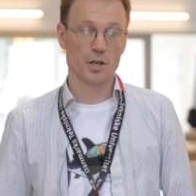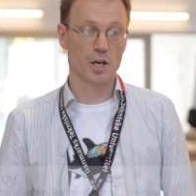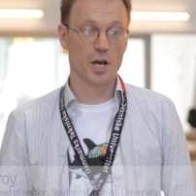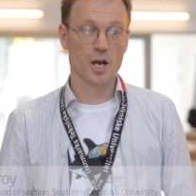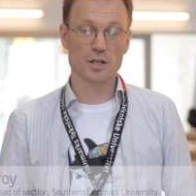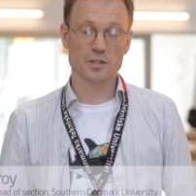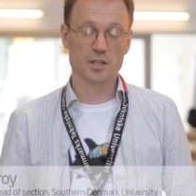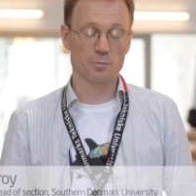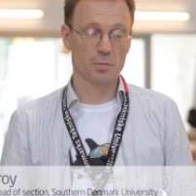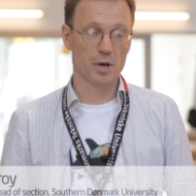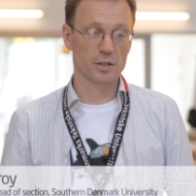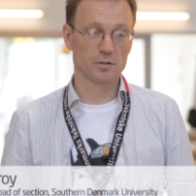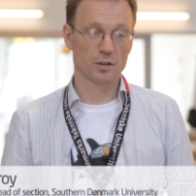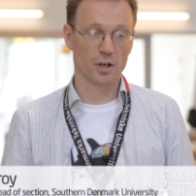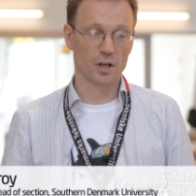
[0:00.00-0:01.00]
Yes, I
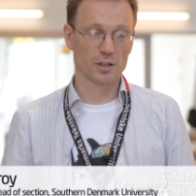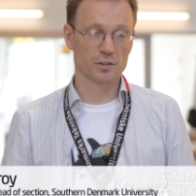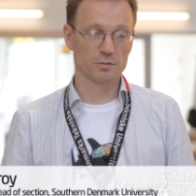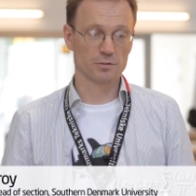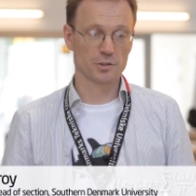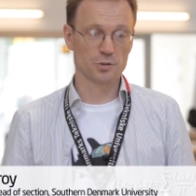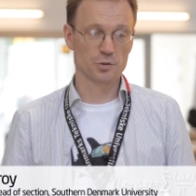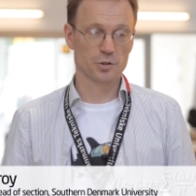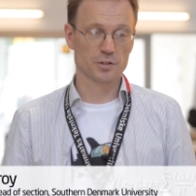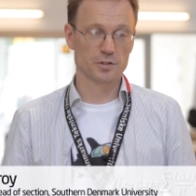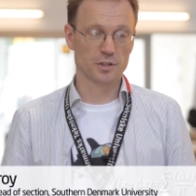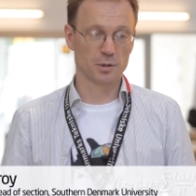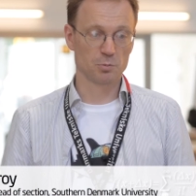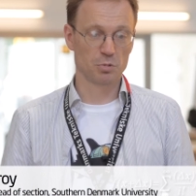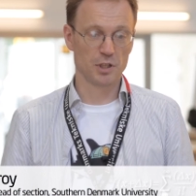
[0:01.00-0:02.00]
met a lot of
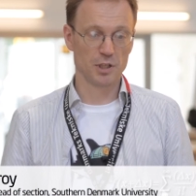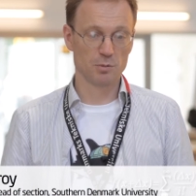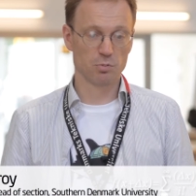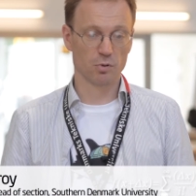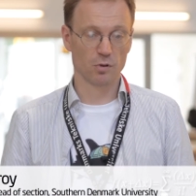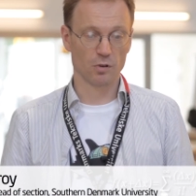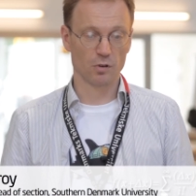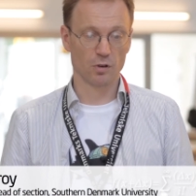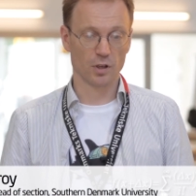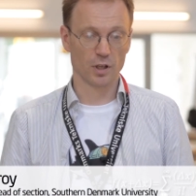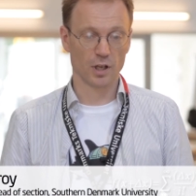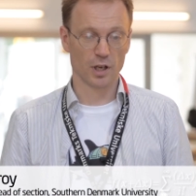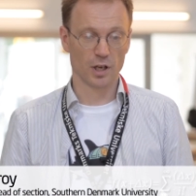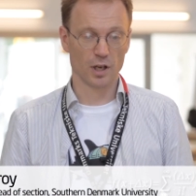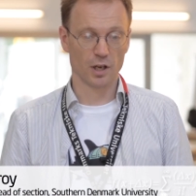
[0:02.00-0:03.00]
interesting
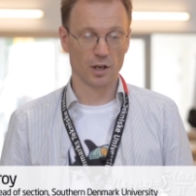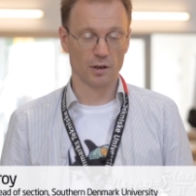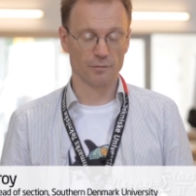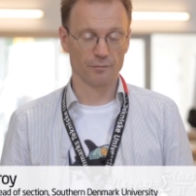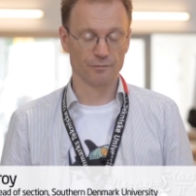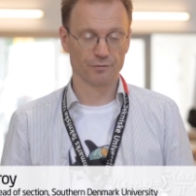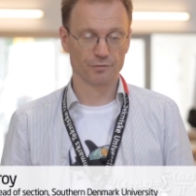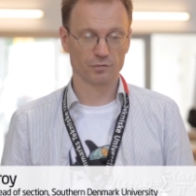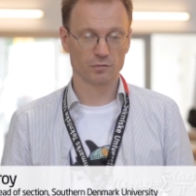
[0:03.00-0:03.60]
people. Um,